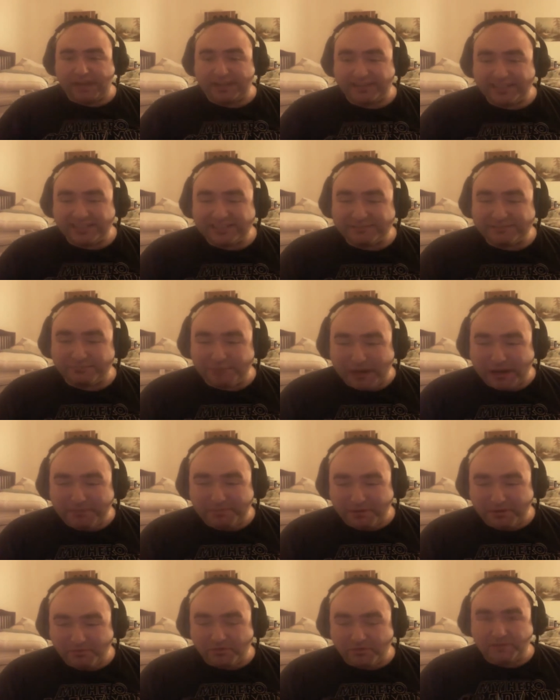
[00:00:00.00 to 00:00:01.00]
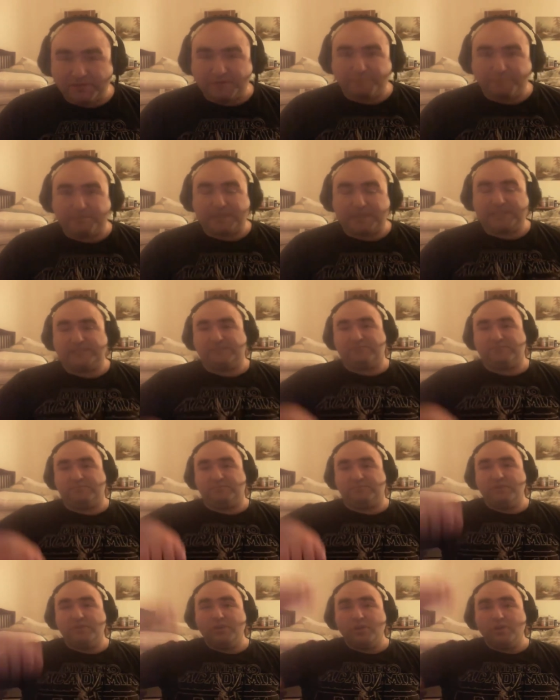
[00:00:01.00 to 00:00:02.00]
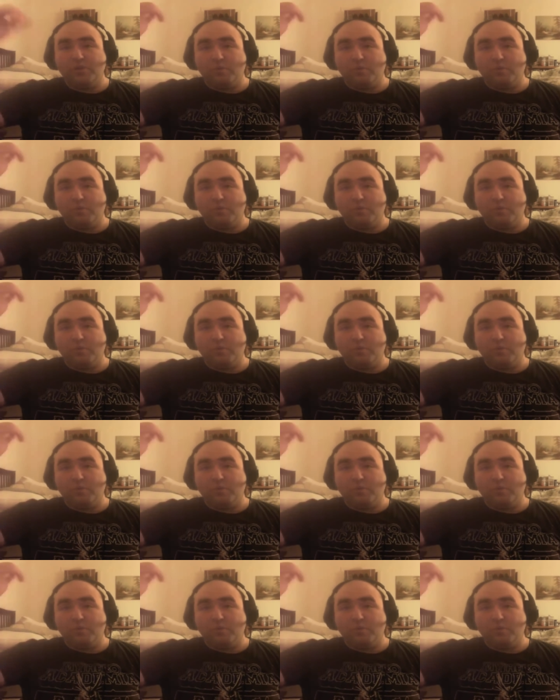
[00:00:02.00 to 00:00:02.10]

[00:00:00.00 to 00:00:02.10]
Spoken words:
In fact, this might be one of the best